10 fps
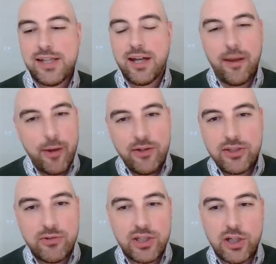I'm only
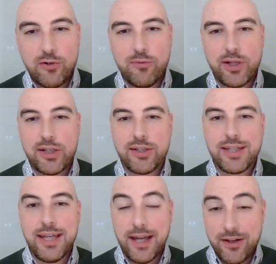doing golf when I
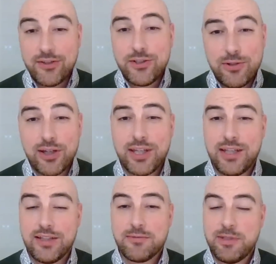like it, and I do like it
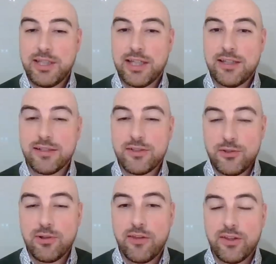this weekend. I do
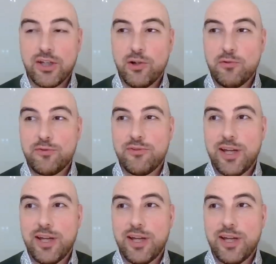like the golf.